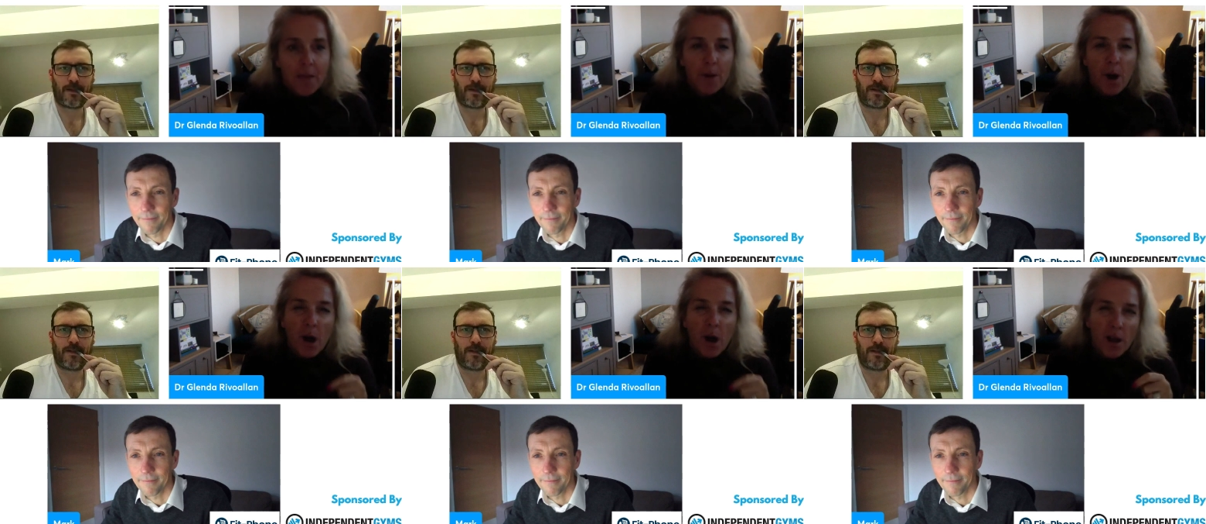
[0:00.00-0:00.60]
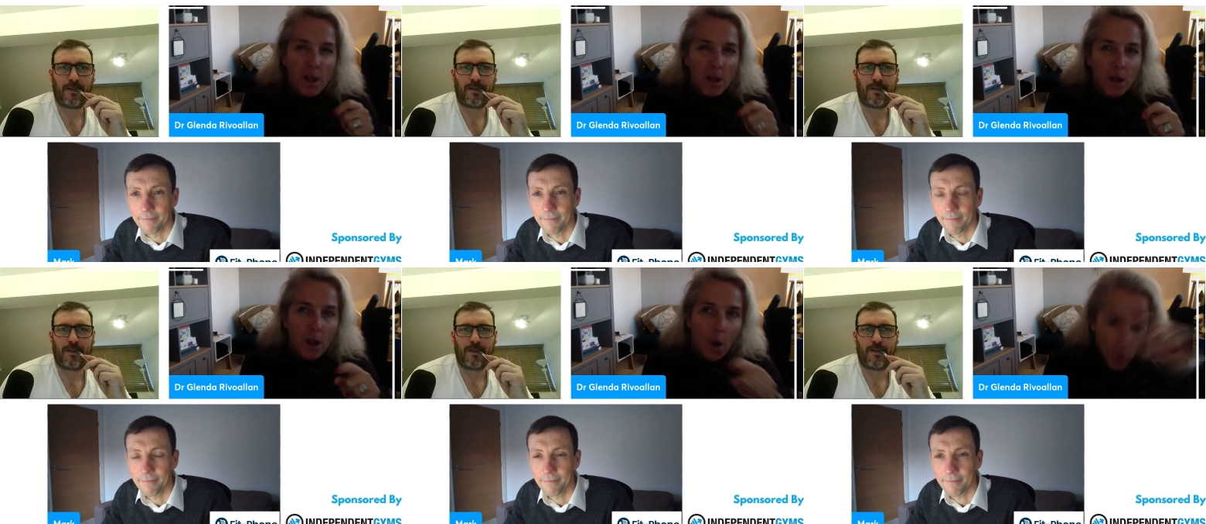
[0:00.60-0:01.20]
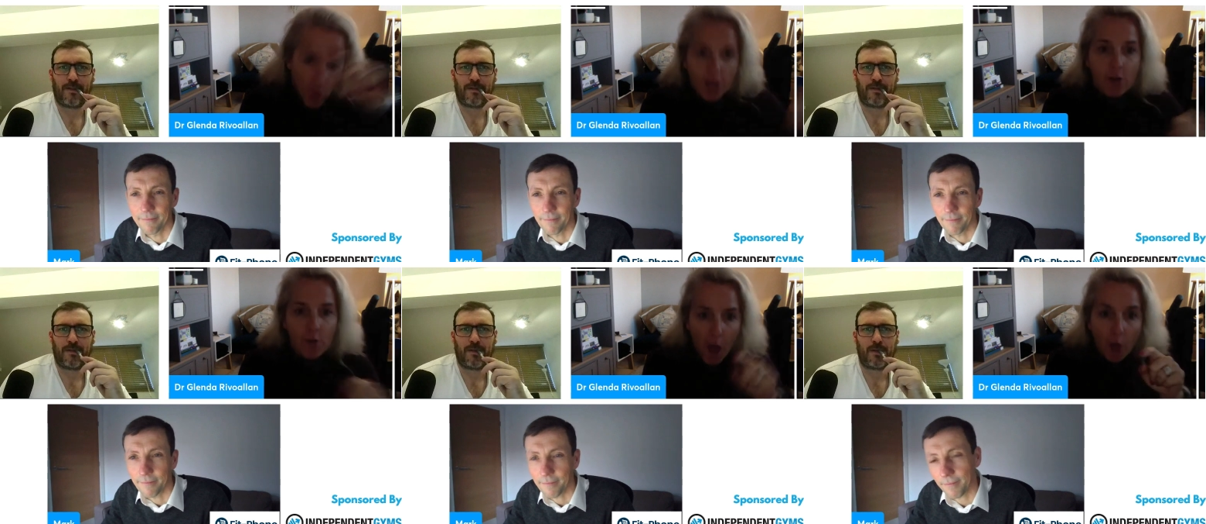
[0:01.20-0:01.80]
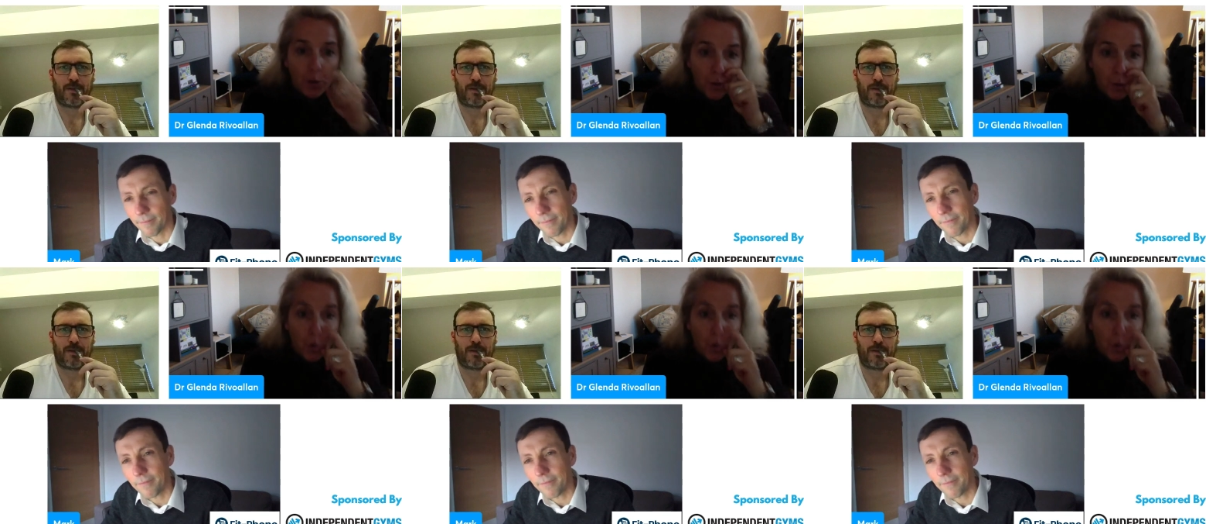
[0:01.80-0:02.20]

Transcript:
Speaker 1: But on the ground,